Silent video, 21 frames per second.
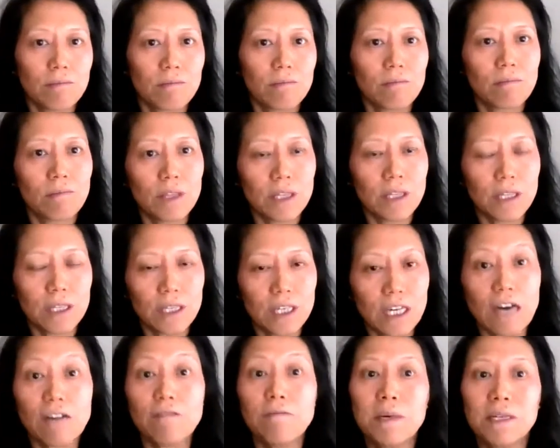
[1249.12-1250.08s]
the
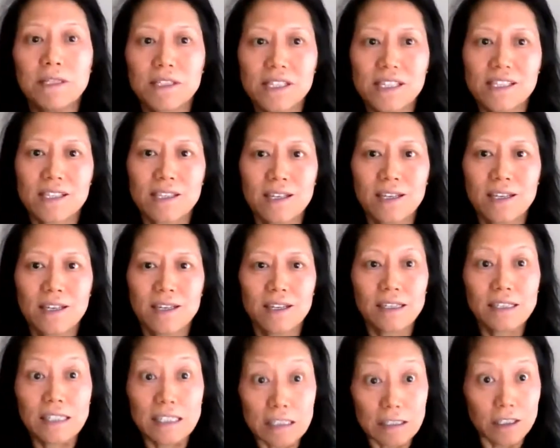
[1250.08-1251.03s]
government
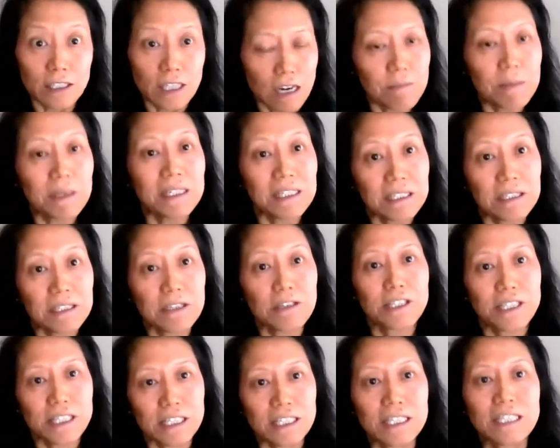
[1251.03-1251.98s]
leaders
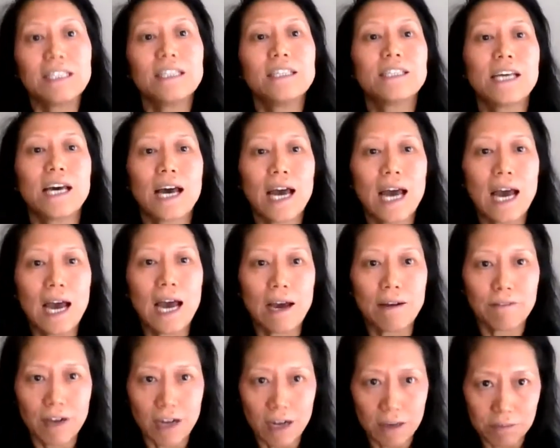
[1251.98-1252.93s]
indeed
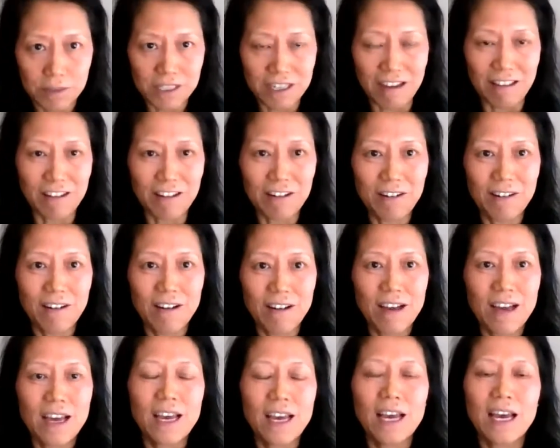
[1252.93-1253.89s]
have come together.
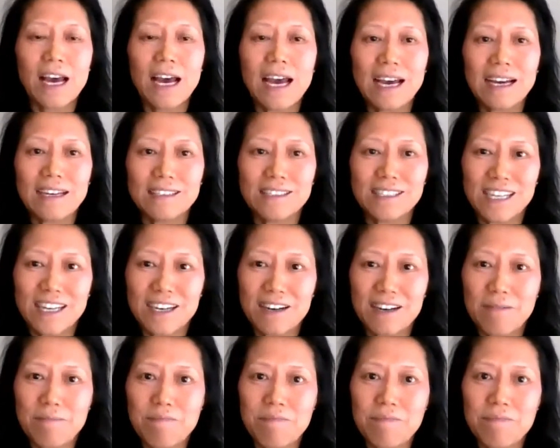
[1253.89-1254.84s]
And
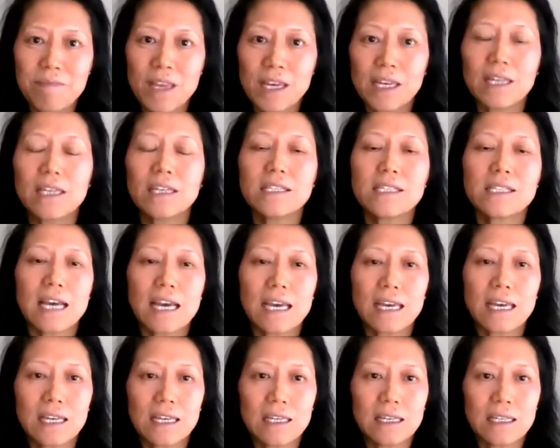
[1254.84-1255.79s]
it is
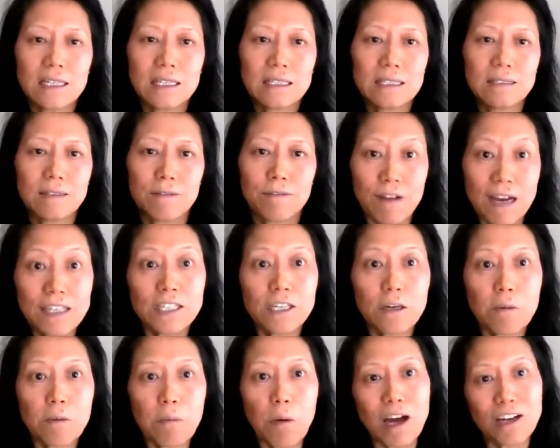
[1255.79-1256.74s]
a
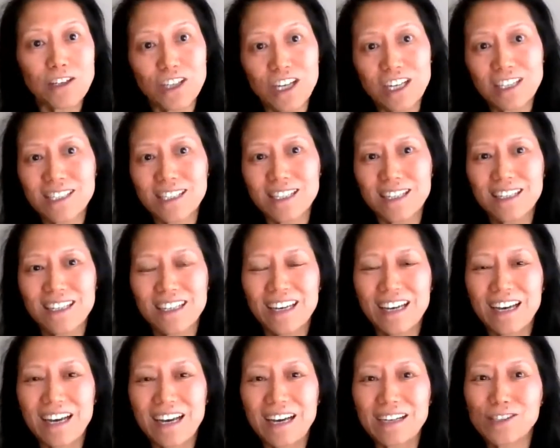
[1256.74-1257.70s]
funded project,
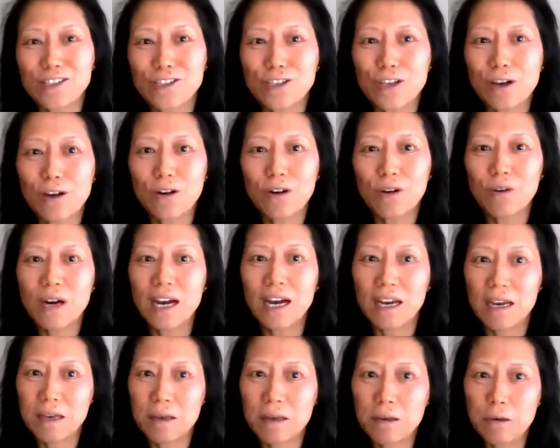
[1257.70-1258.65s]
and so
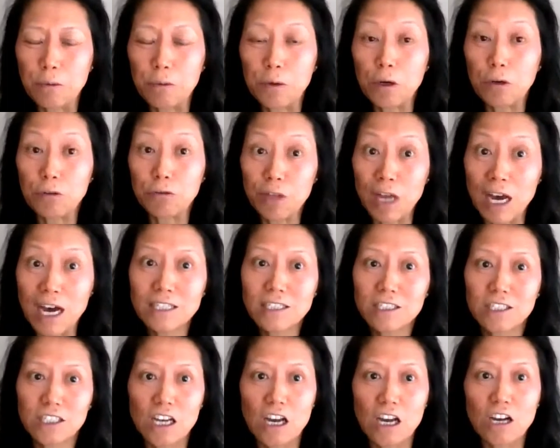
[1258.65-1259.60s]
I will not
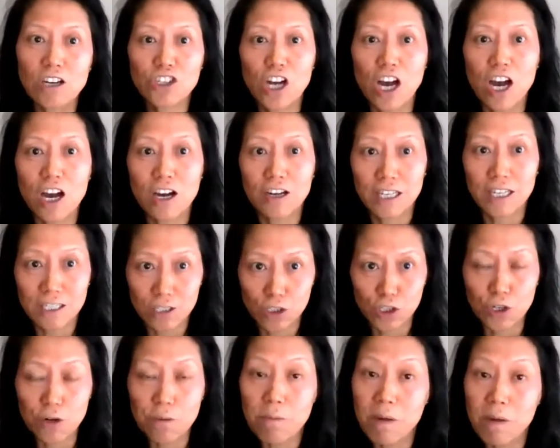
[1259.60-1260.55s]
touch on it
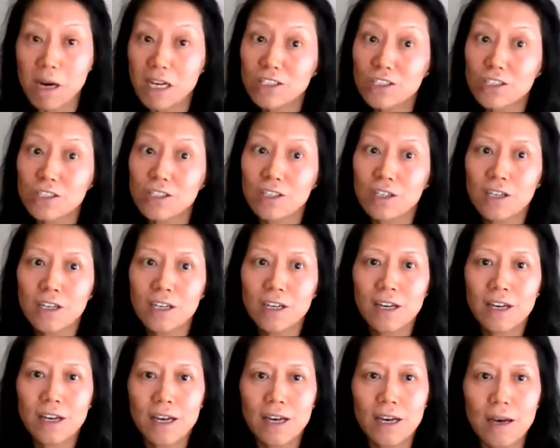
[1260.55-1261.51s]
too much.
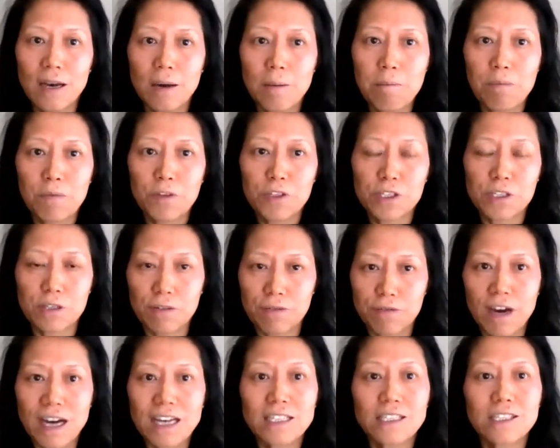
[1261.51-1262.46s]

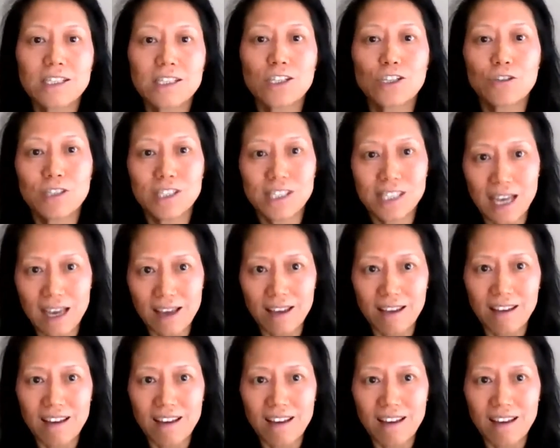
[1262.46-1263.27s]
Suffice it to say